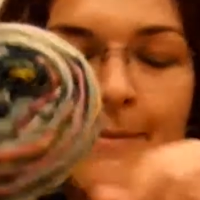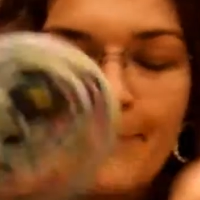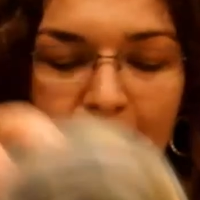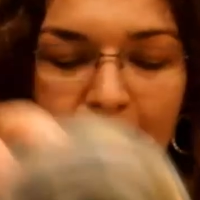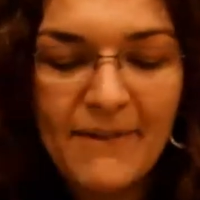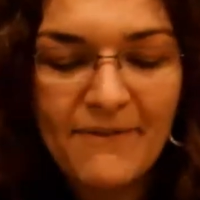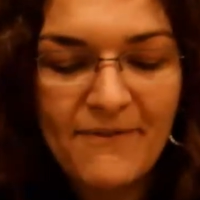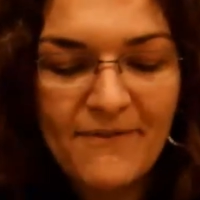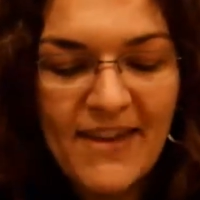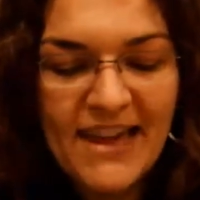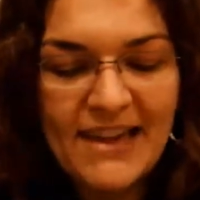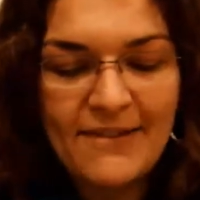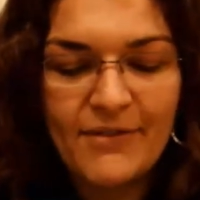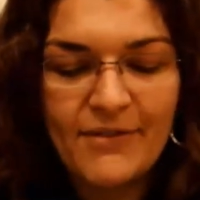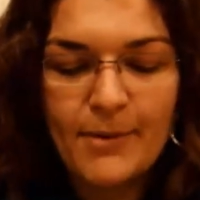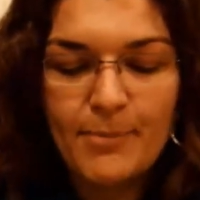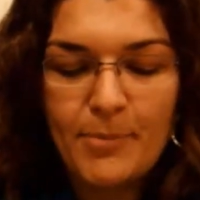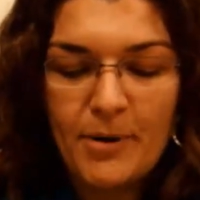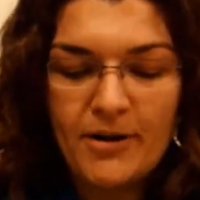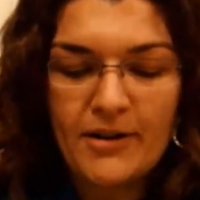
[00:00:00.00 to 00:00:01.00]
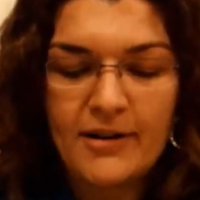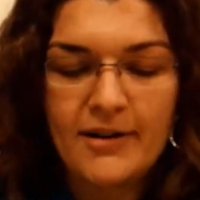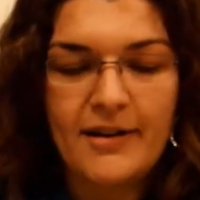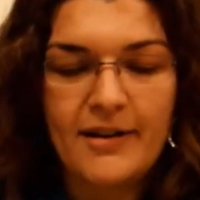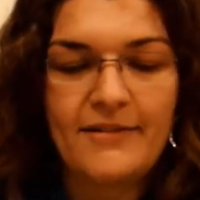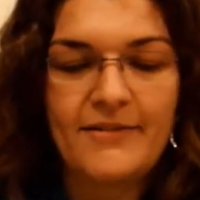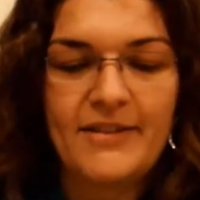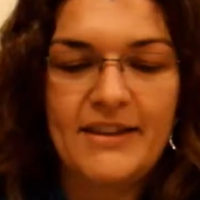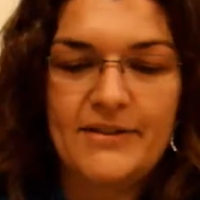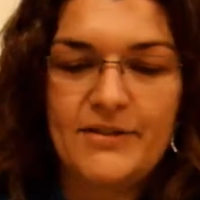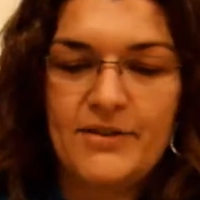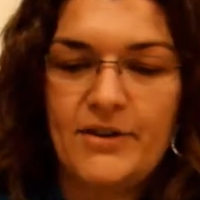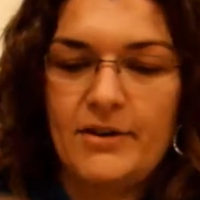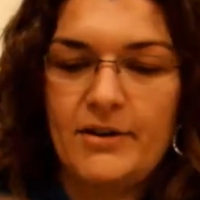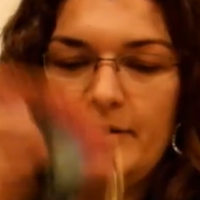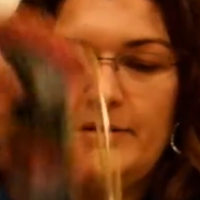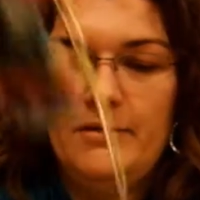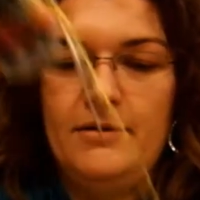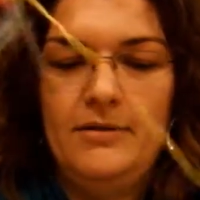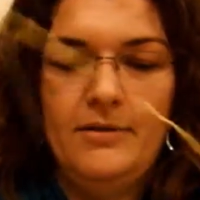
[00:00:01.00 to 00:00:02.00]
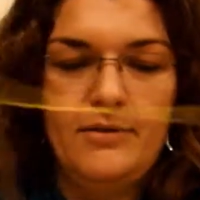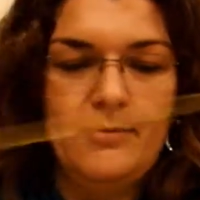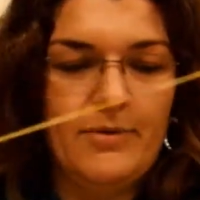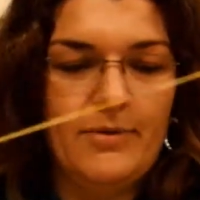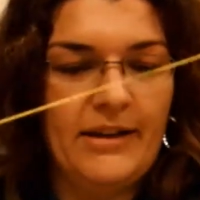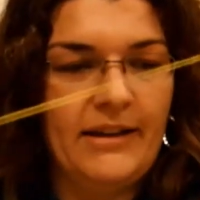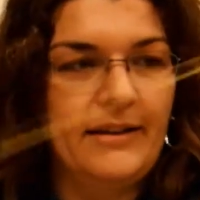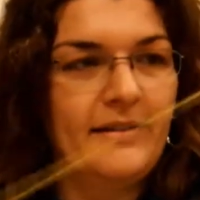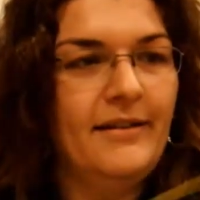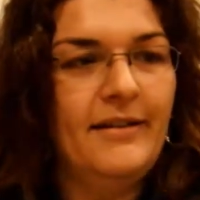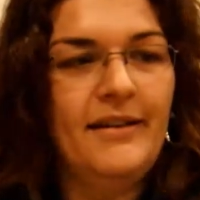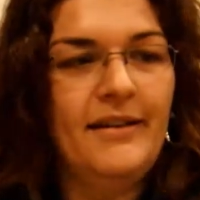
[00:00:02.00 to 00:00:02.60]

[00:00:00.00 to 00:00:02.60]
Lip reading: My favorite part of this yarn, oh boy.